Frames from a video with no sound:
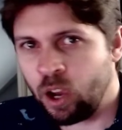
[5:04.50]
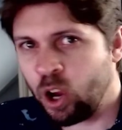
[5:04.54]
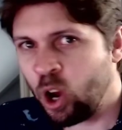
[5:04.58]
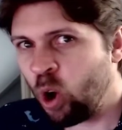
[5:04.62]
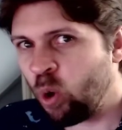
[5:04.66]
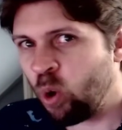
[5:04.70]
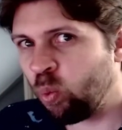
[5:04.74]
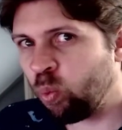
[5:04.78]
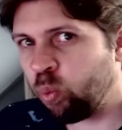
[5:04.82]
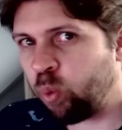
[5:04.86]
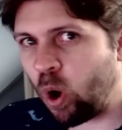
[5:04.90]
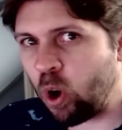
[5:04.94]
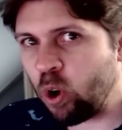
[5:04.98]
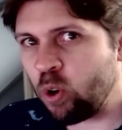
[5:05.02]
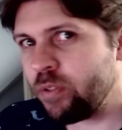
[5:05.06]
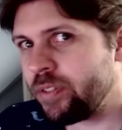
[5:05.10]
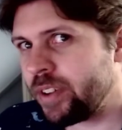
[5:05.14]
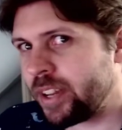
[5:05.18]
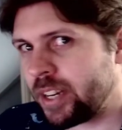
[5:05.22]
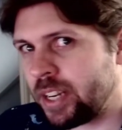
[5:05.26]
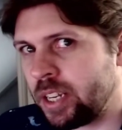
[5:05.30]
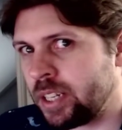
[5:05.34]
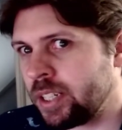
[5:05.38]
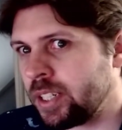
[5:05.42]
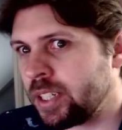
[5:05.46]

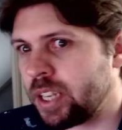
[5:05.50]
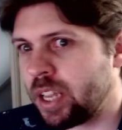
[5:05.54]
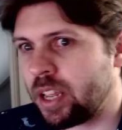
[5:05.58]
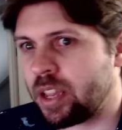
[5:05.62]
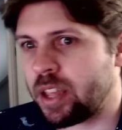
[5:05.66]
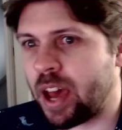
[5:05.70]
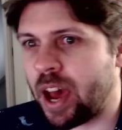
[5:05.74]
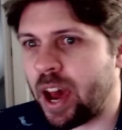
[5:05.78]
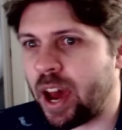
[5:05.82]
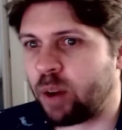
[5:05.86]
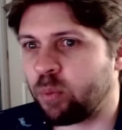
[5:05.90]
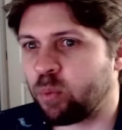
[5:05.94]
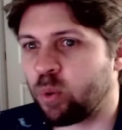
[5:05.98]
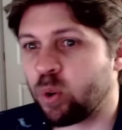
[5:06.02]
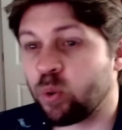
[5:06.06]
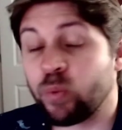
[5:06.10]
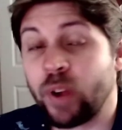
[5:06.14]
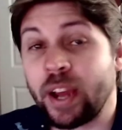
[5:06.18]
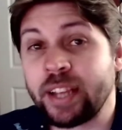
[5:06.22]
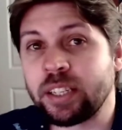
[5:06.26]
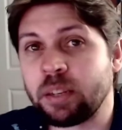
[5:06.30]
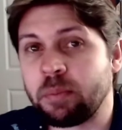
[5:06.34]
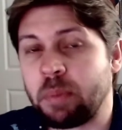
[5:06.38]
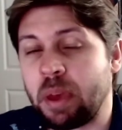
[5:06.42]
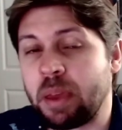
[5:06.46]
Woven into that were
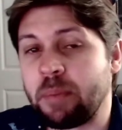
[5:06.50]
resume